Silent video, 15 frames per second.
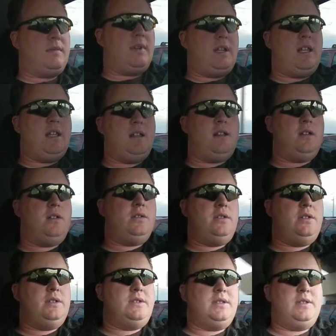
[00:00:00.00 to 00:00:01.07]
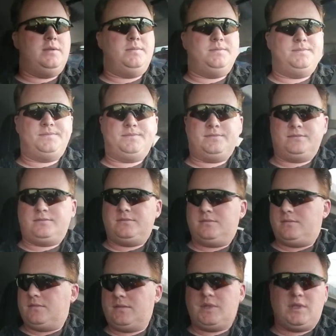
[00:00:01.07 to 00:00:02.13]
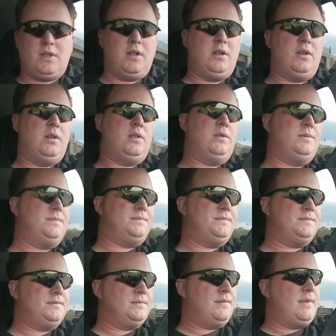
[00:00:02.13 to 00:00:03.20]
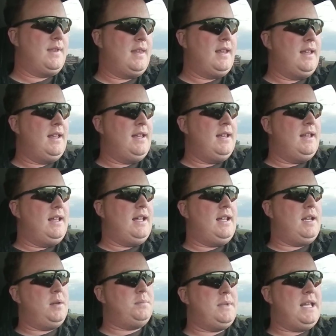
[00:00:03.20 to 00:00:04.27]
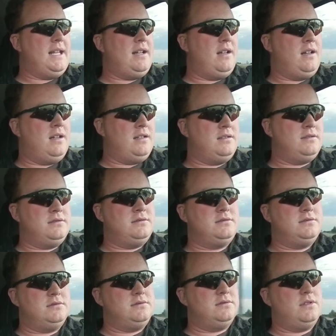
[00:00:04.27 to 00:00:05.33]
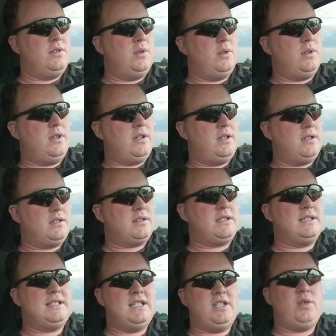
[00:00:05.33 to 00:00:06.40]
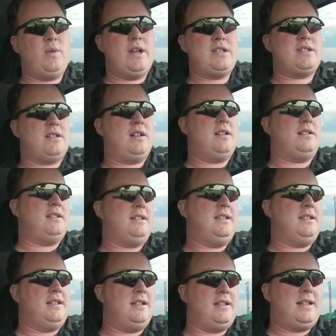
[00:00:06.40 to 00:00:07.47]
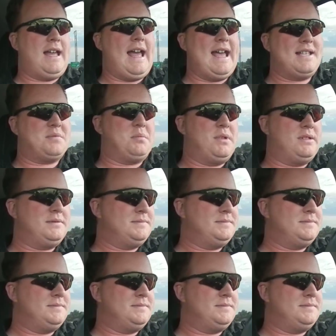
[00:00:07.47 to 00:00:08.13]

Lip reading: Hello YouTube. So an update on, or a continuation on the asthma.